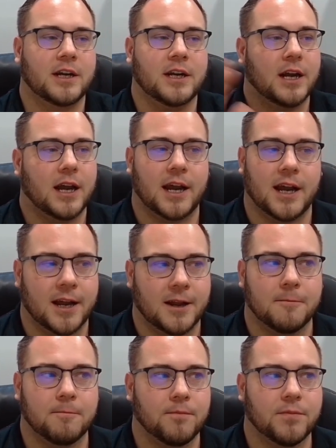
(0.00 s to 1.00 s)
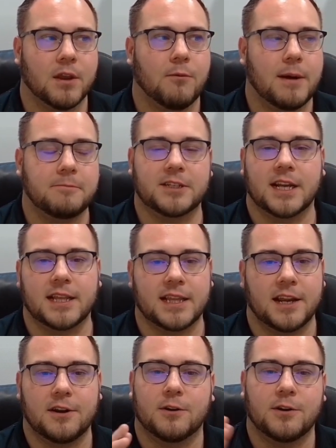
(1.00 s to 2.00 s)
website
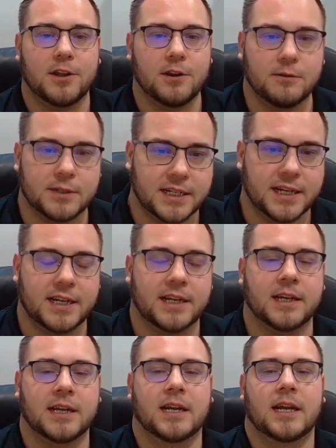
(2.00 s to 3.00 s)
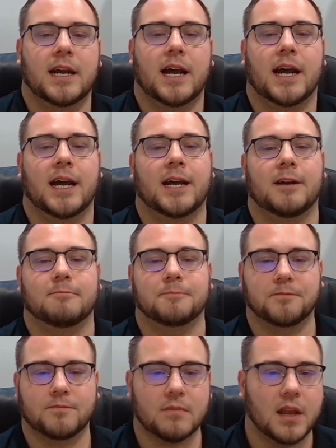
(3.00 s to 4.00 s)
that you're using.
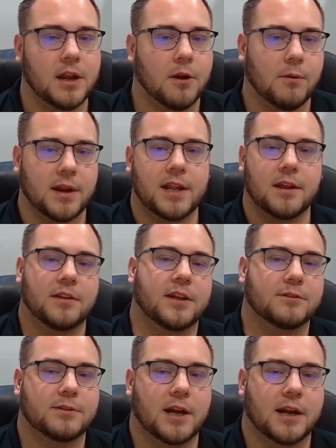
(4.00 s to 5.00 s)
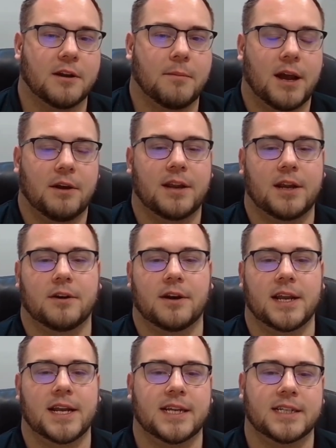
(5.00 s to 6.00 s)
One of the other things we're talking about here
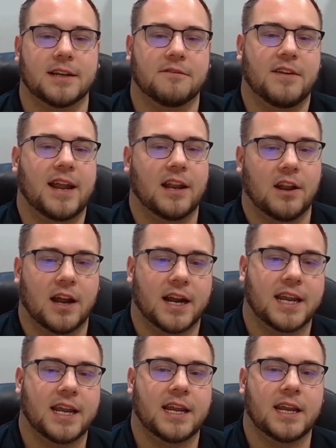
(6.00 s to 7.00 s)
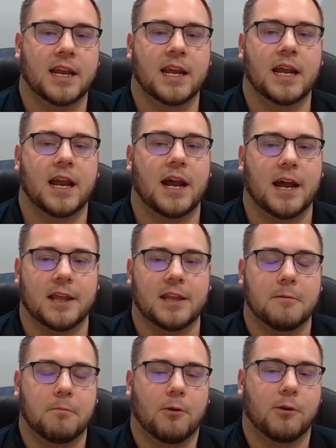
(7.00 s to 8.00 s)
is event logging, the
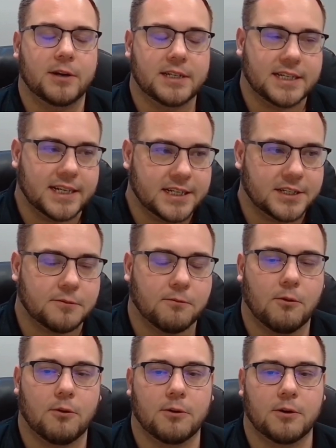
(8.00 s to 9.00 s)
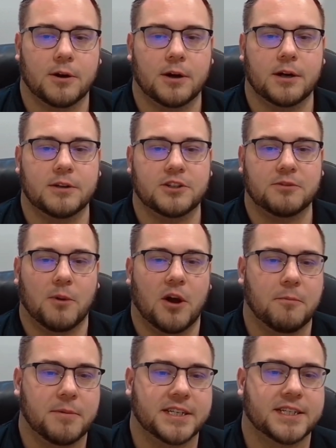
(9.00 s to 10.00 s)
importance it is for
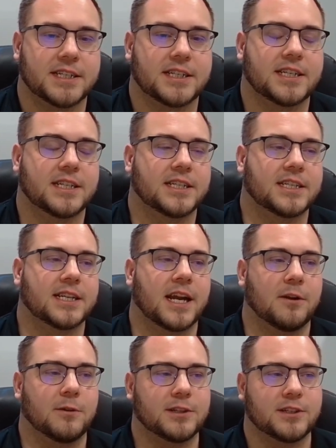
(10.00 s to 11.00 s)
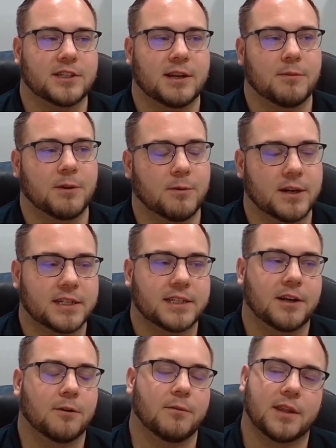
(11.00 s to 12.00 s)
small businesses. I know this is something where it's,
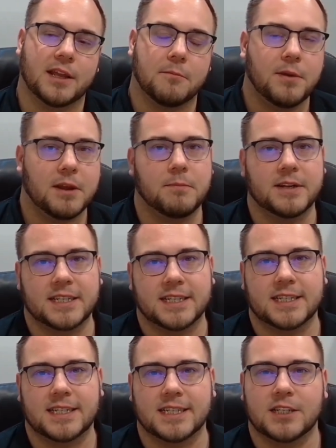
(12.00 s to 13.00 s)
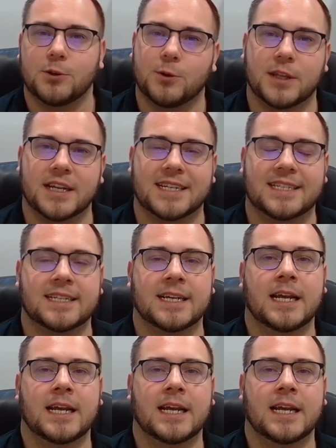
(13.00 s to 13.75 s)
we think big businesses do this,